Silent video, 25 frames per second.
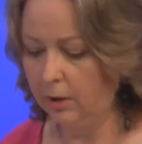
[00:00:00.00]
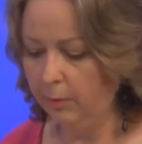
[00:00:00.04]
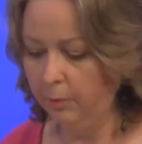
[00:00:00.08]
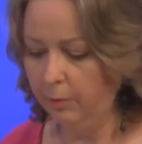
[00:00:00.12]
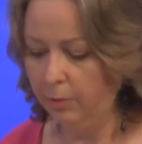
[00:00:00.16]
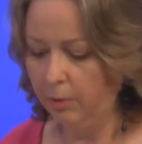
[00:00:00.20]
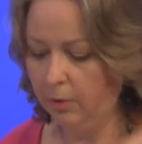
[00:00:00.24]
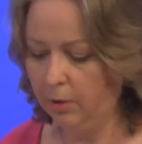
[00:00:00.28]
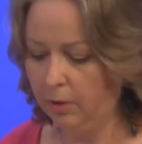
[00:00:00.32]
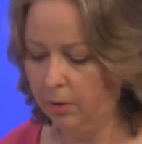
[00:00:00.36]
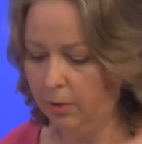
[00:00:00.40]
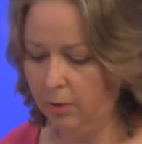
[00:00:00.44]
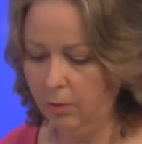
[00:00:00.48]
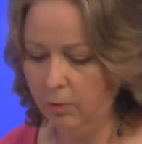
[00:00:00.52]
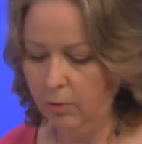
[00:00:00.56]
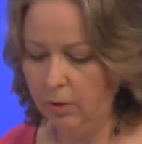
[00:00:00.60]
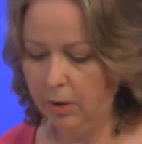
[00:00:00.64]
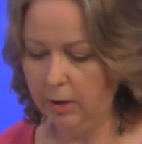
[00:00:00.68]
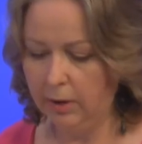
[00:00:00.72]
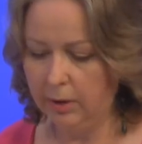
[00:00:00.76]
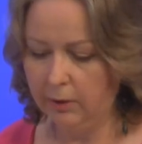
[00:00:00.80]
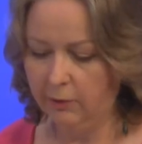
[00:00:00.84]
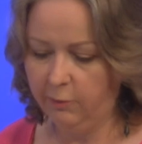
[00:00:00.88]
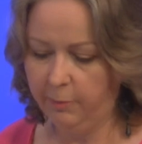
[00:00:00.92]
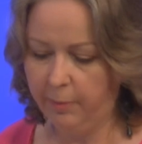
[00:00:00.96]
to put a whole
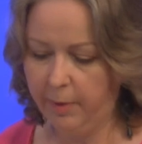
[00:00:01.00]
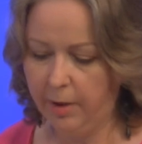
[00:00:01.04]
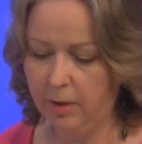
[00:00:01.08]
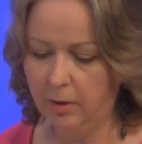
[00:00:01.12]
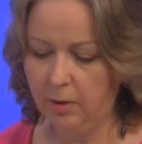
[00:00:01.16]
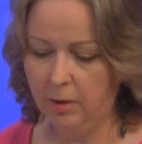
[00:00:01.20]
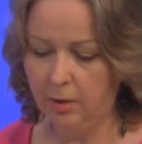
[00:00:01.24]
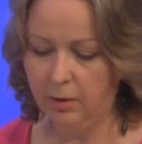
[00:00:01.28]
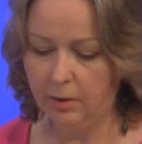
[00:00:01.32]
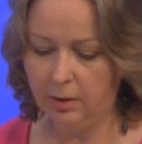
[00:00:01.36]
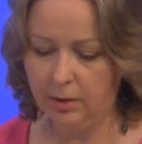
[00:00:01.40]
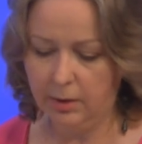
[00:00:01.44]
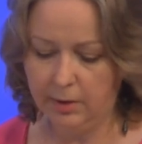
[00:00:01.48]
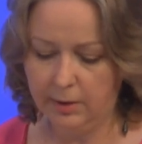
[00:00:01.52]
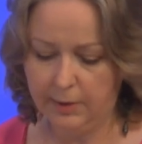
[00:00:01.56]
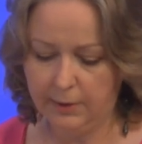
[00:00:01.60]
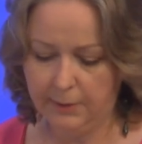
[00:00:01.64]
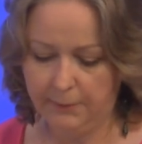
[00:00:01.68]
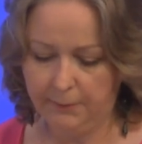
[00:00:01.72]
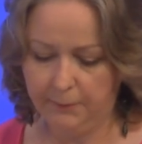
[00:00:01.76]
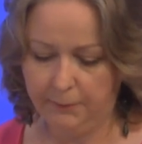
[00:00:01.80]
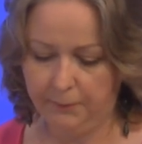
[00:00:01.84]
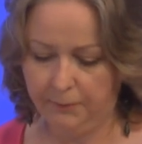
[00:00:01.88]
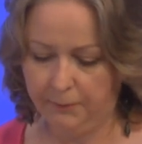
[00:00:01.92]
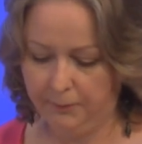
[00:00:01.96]
lot of paint on
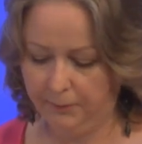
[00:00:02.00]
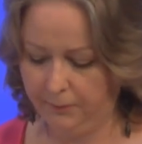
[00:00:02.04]
this.